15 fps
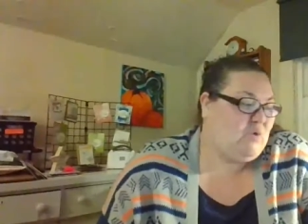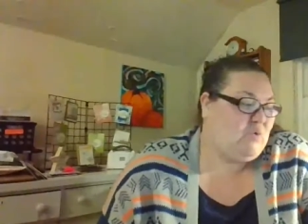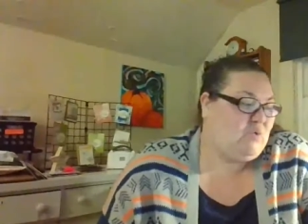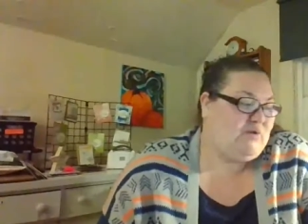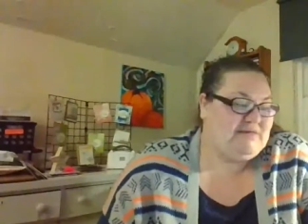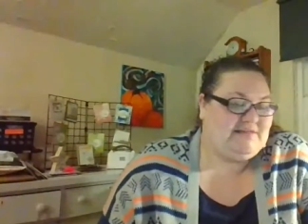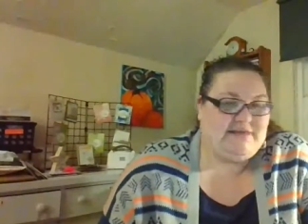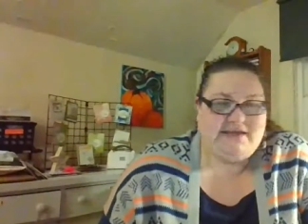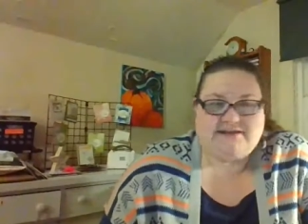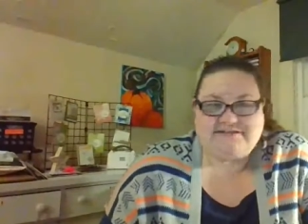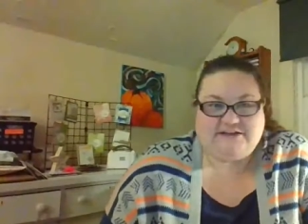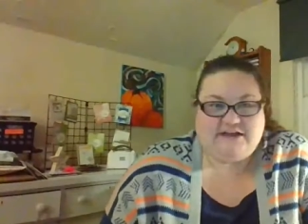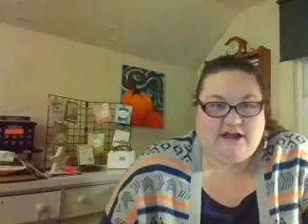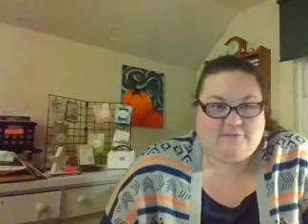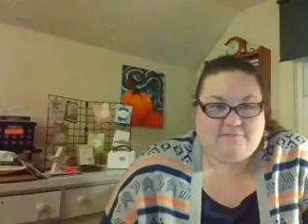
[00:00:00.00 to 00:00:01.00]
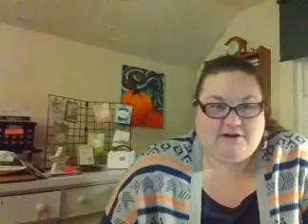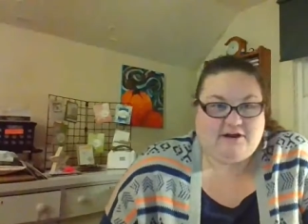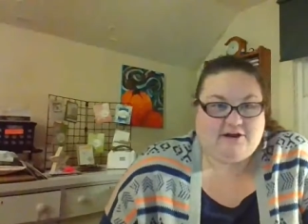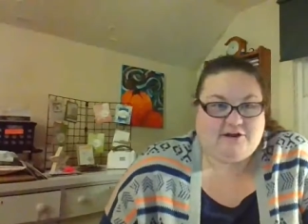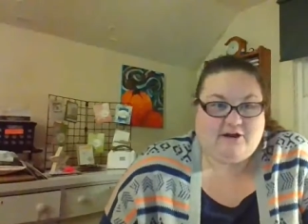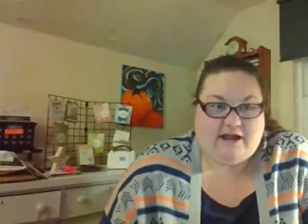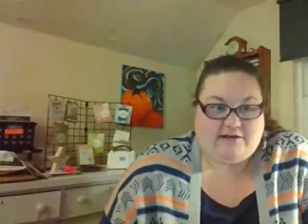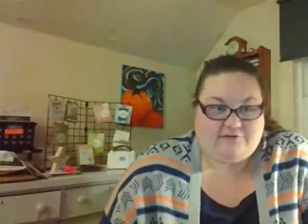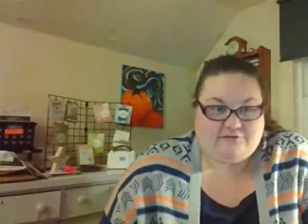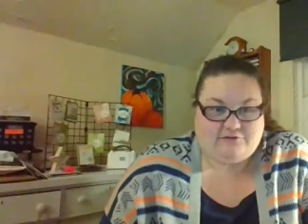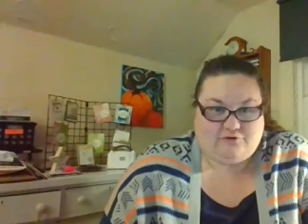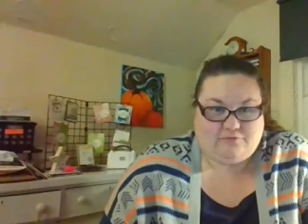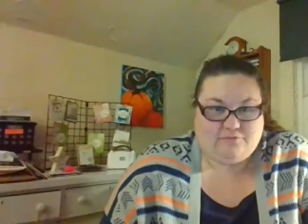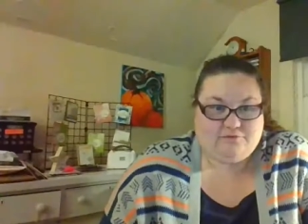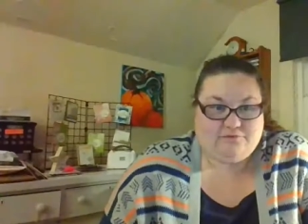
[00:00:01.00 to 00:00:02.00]
We like to come in our craft
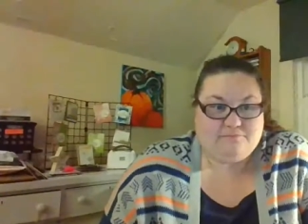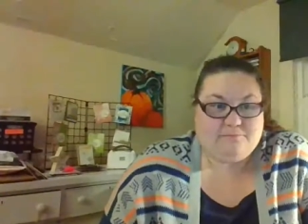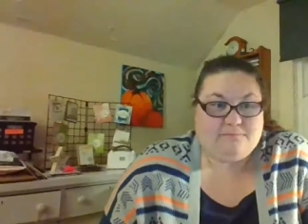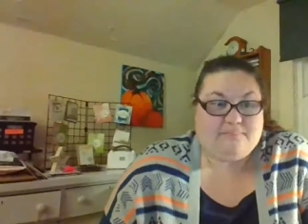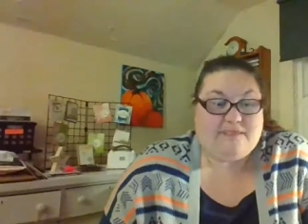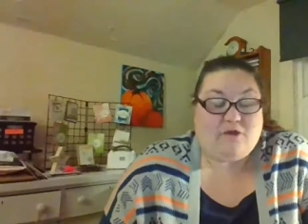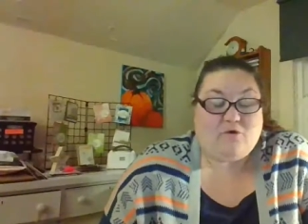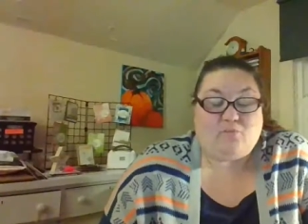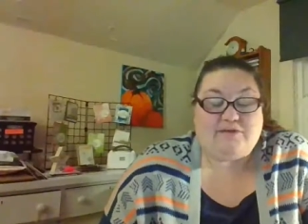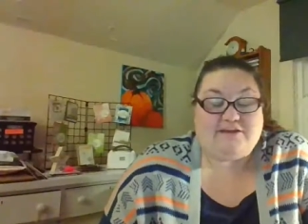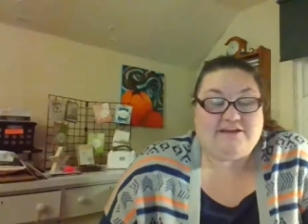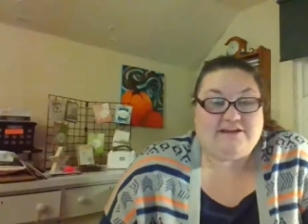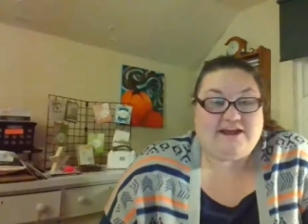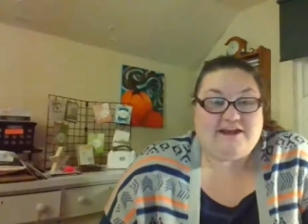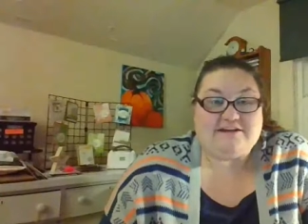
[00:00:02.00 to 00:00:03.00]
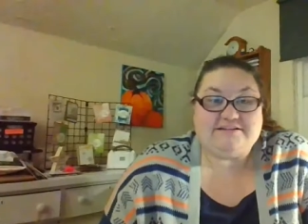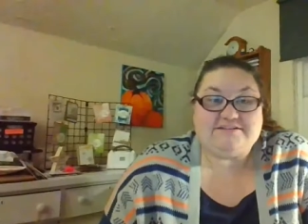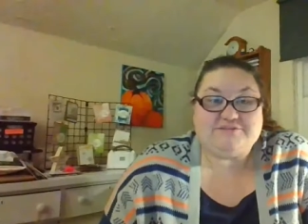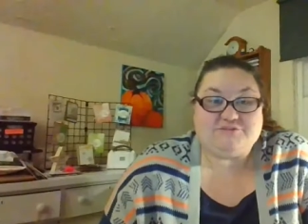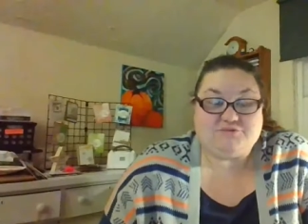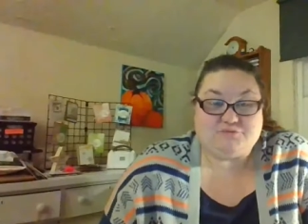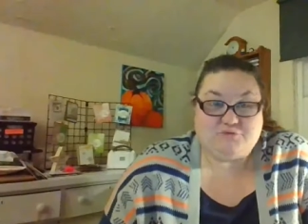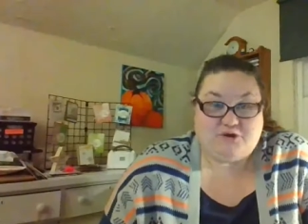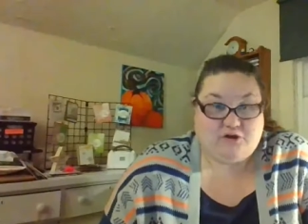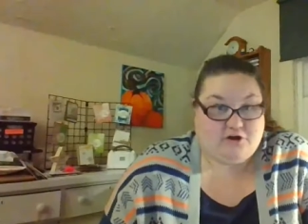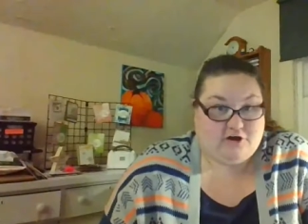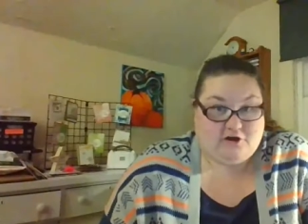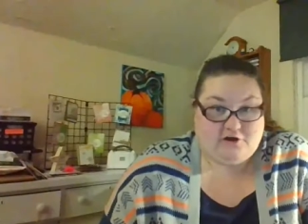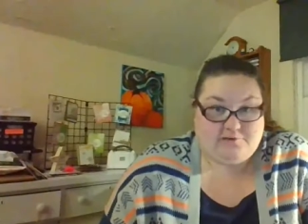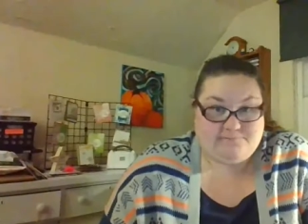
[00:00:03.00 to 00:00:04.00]
rooms and we get on a Zoom
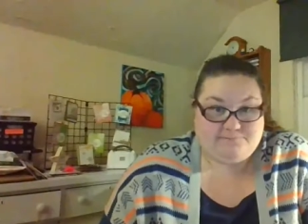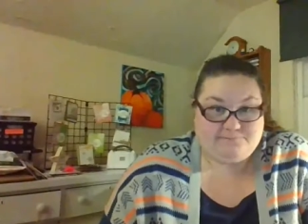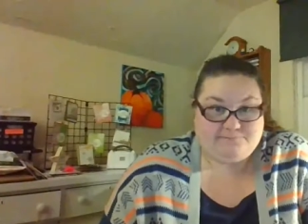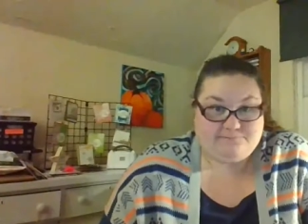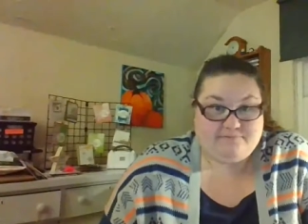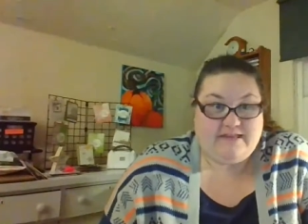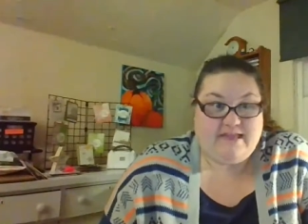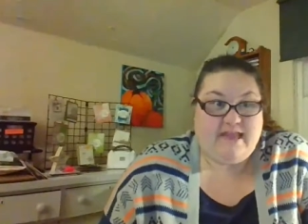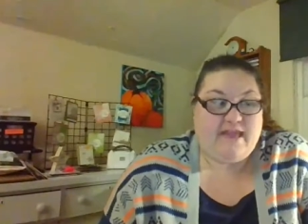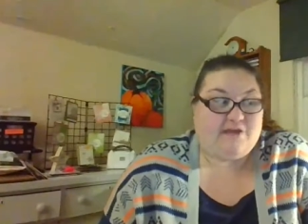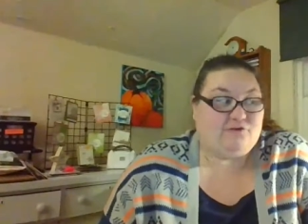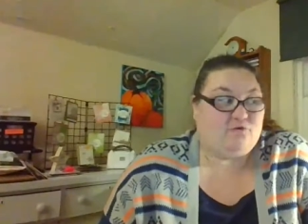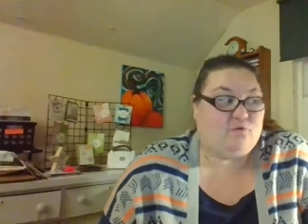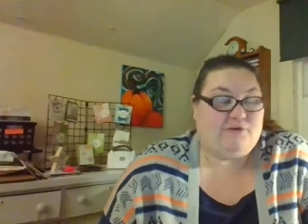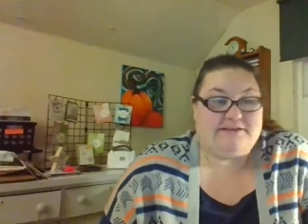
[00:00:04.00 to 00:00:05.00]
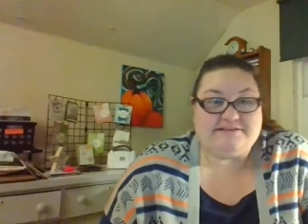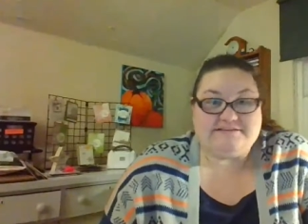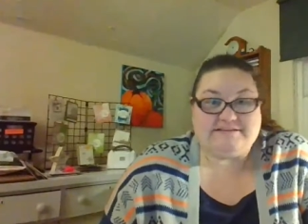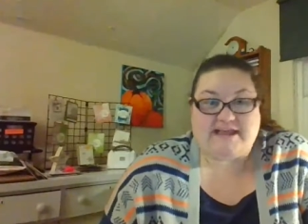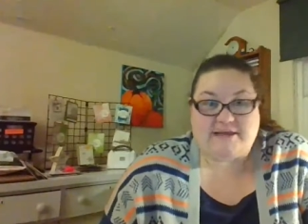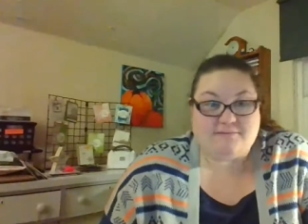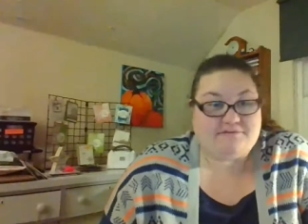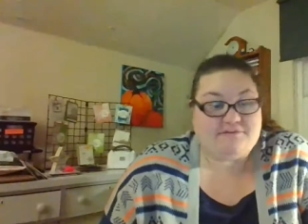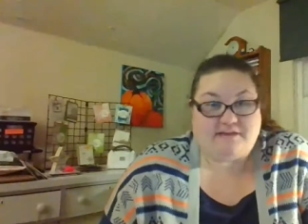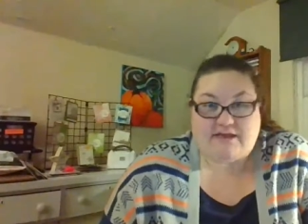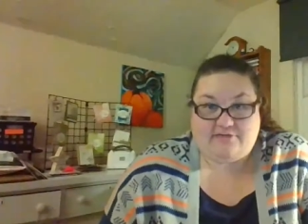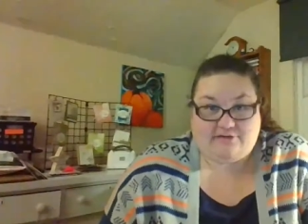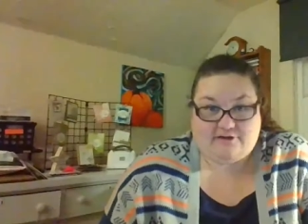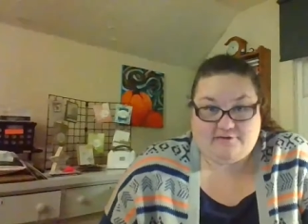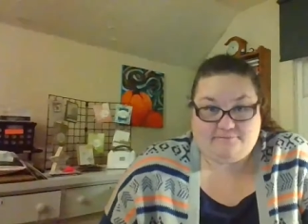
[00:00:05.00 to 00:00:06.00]
call and we stamp
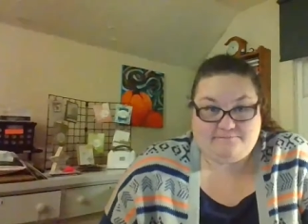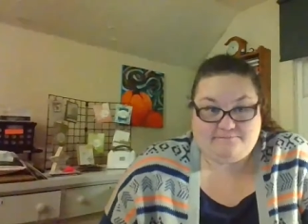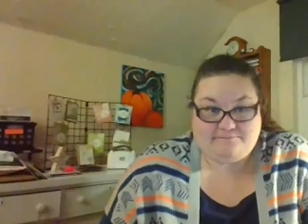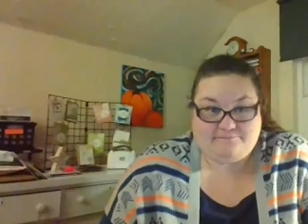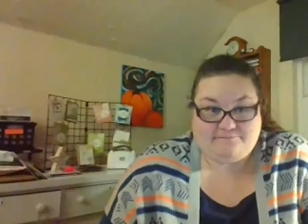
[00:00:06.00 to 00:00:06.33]
together.